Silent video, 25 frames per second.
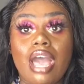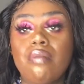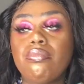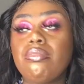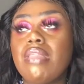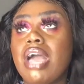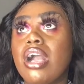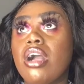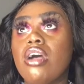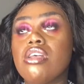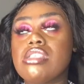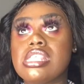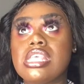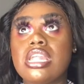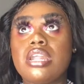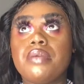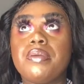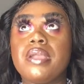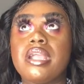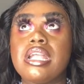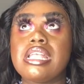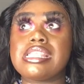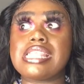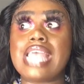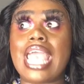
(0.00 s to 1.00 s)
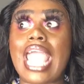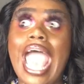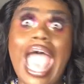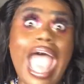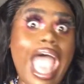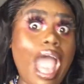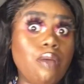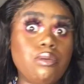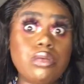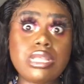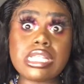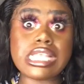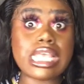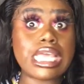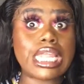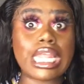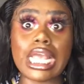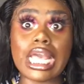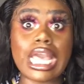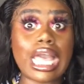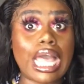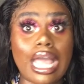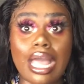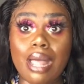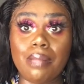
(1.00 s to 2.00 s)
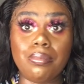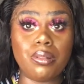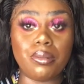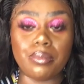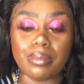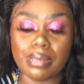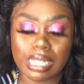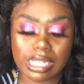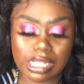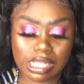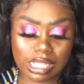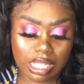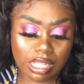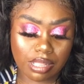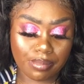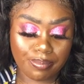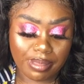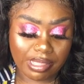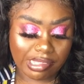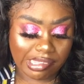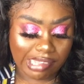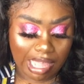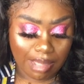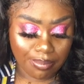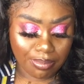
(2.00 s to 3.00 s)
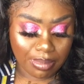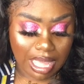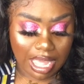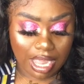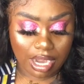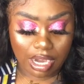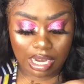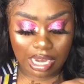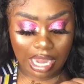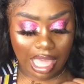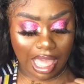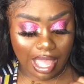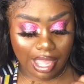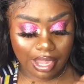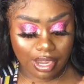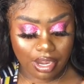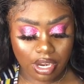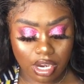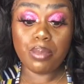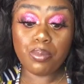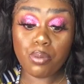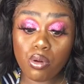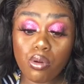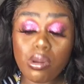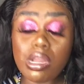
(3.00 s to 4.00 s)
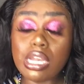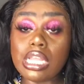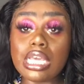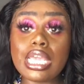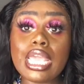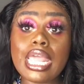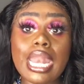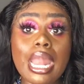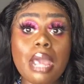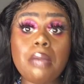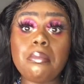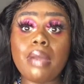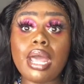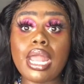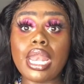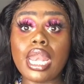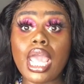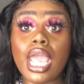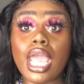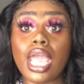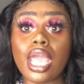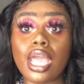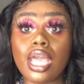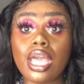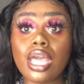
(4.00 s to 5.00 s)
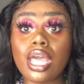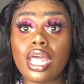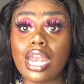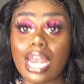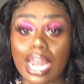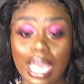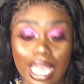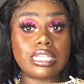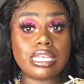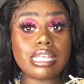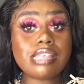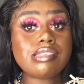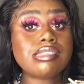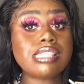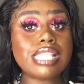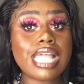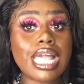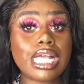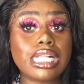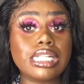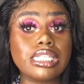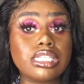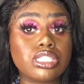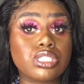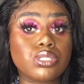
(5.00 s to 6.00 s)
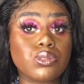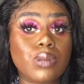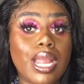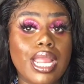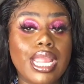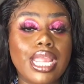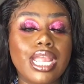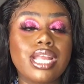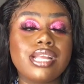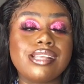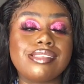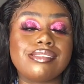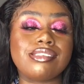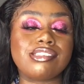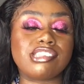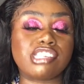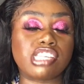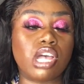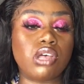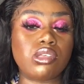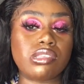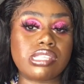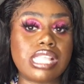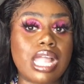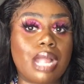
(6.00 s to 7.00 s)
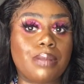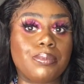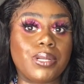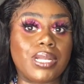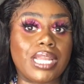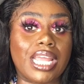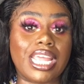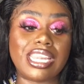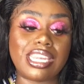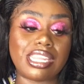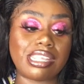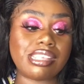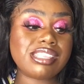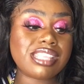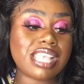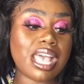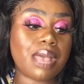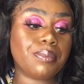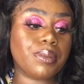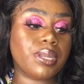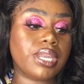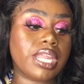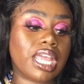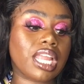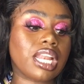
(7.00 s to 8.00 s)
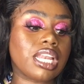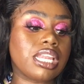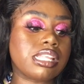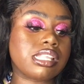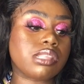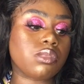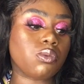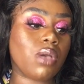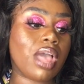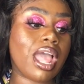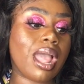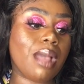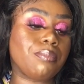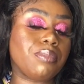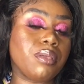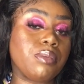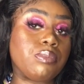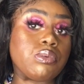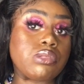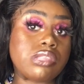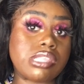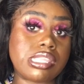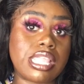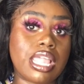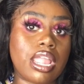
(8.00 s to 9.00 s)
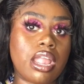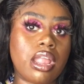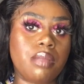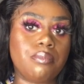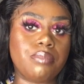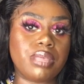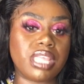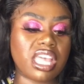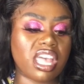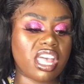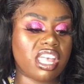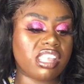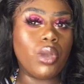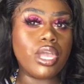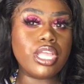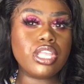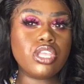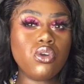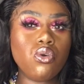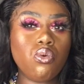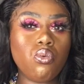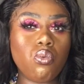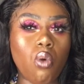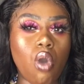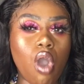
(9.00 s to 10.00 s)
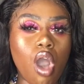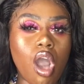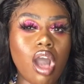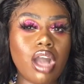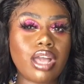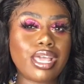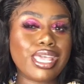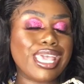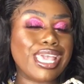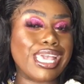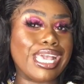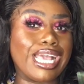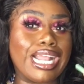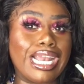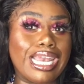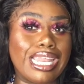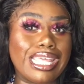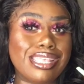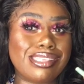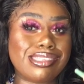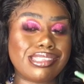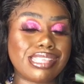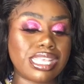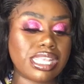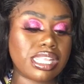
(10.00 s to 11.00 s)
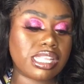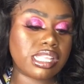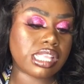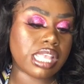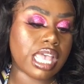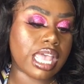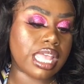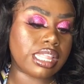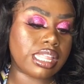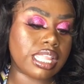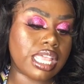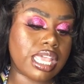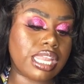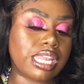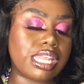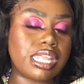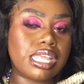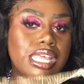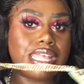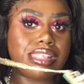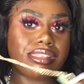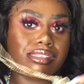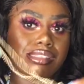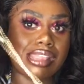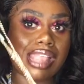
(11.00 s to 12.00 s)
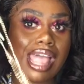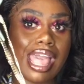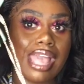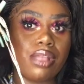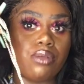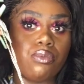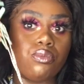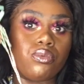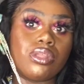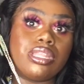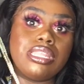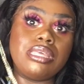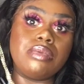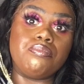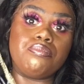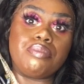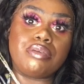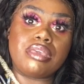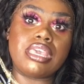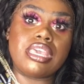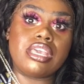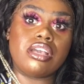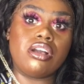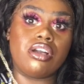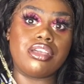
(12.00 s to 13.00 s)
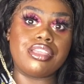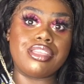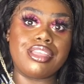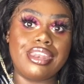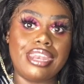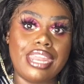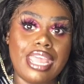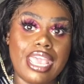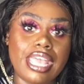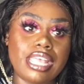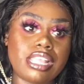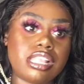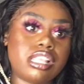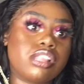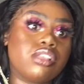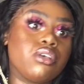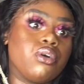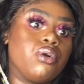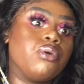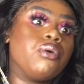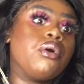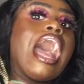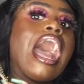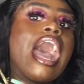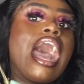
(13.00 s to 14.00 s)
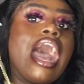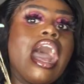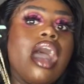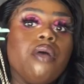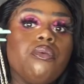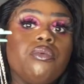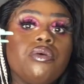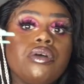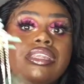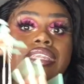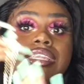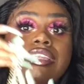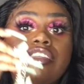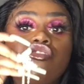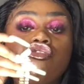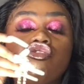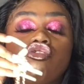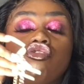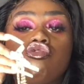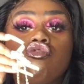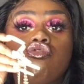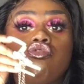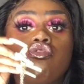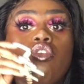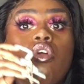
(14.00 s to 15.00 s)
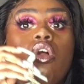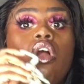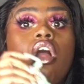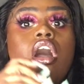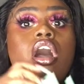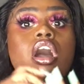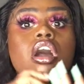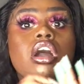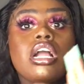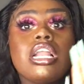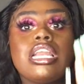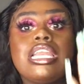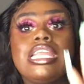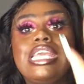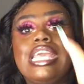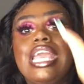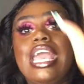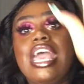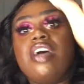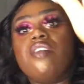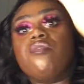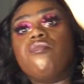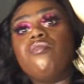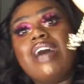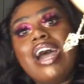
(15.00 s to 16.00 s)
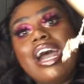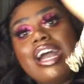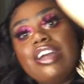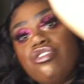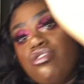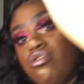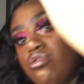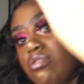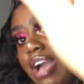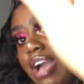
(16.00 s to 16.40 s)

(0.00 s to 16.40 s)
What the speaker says: I'm not gonna sit up here and say I was getting compliments, because bitch, I'm not a liar. People were looking at my neck. Like, this necklace right here is a showstopper. Like, this type of necklace will have people staring, because when you walk, it glistens, and then it's like really big on your neck. So I would strongly advise you